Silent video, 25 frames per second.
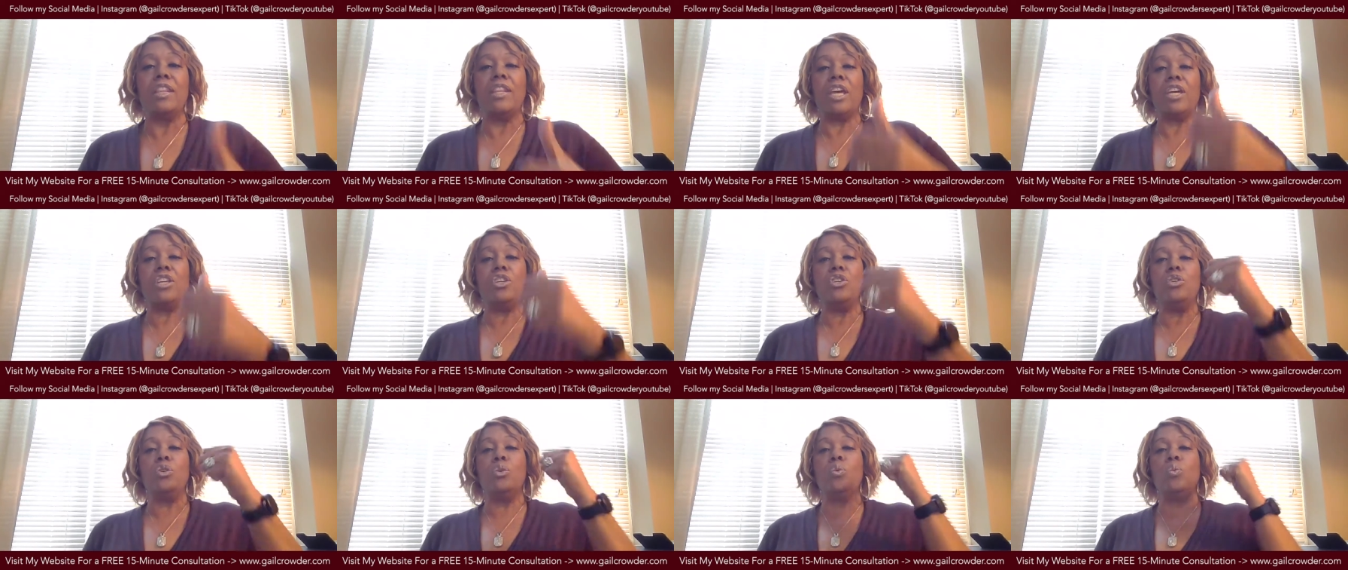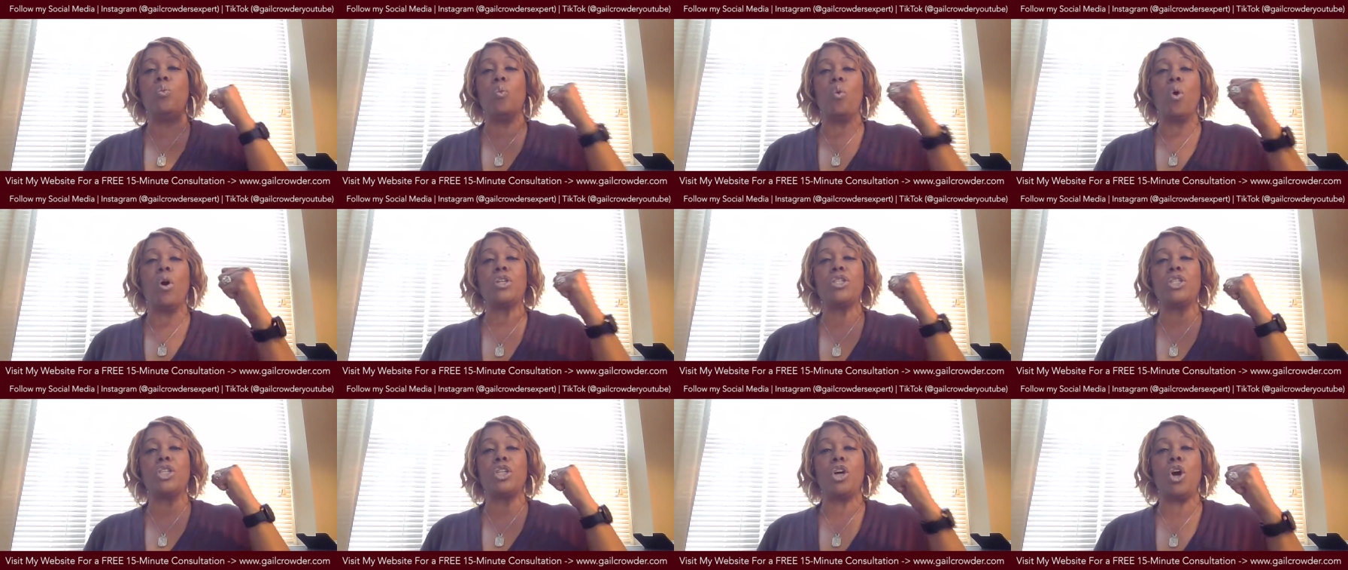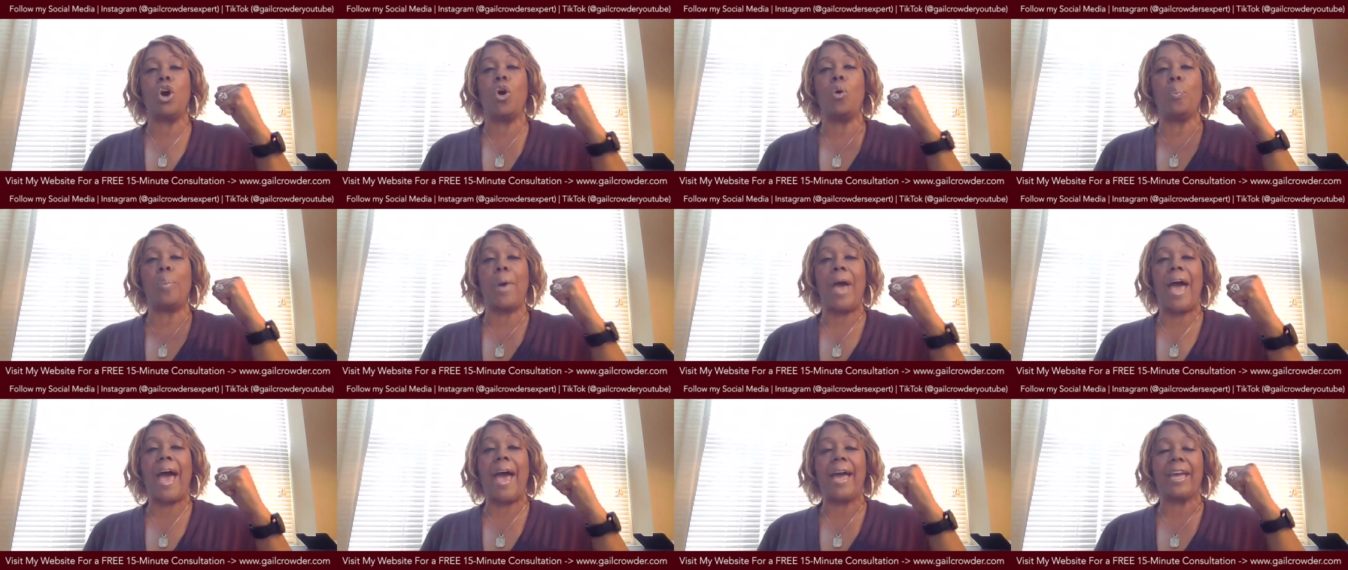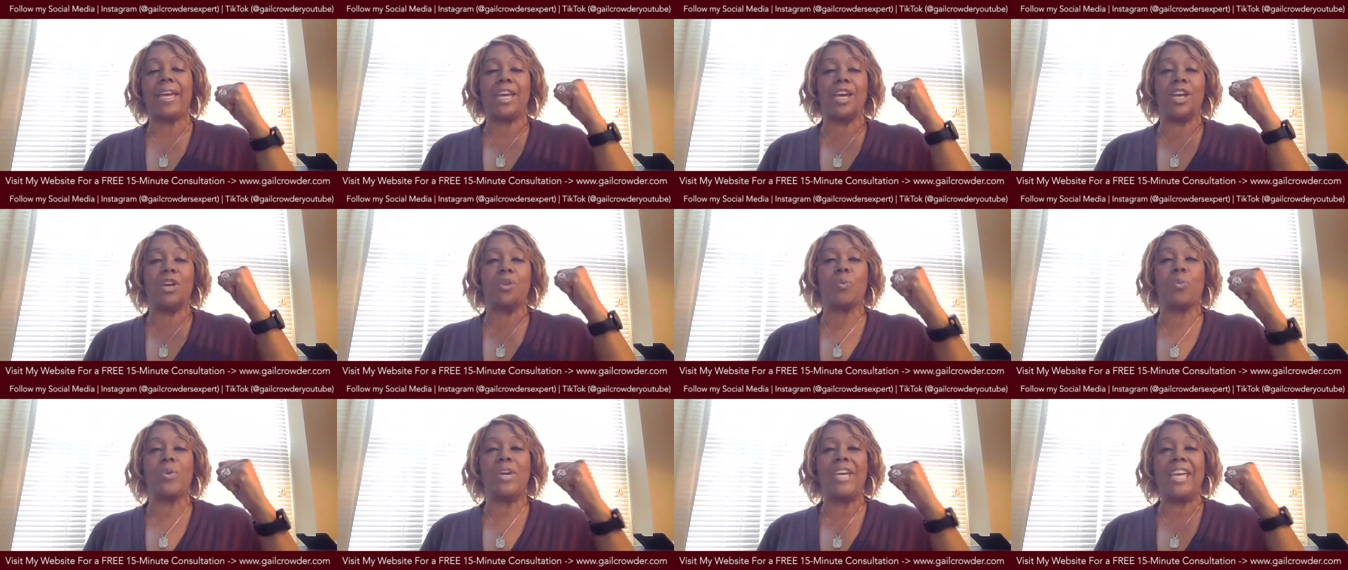that you want to go back
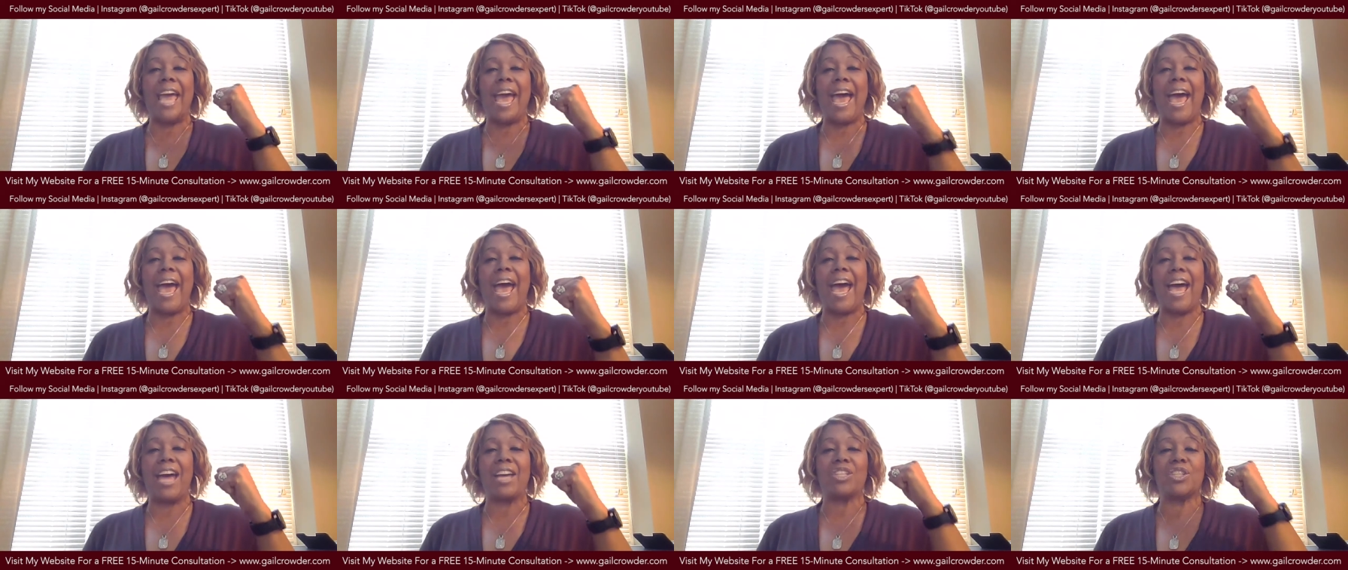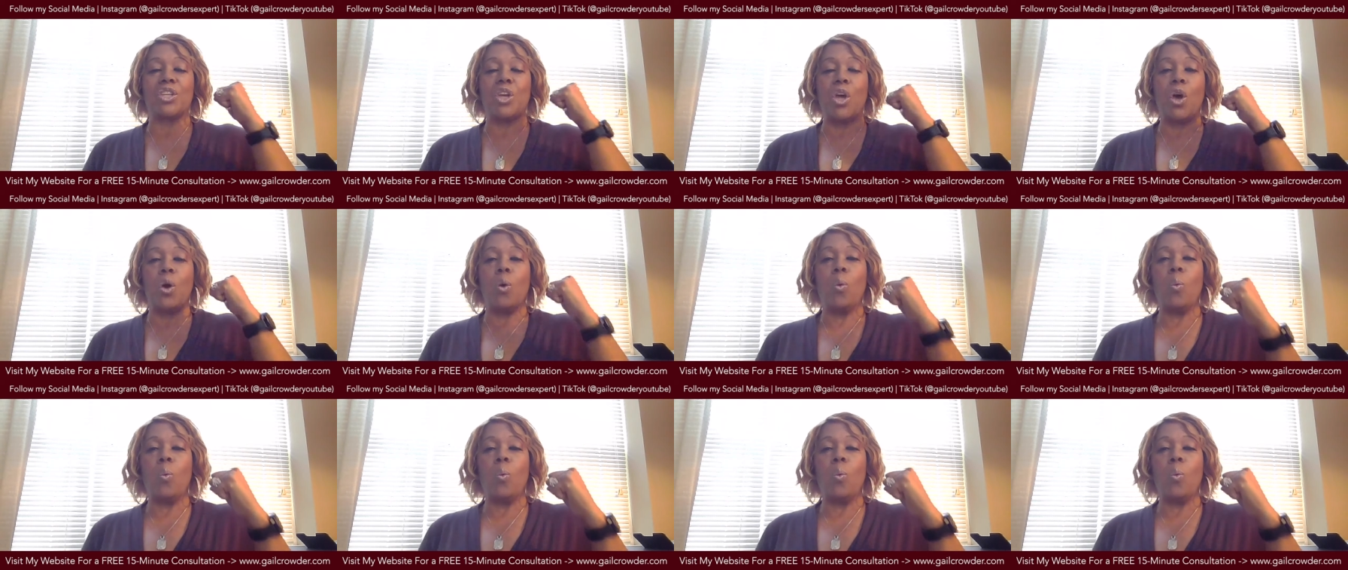and rehash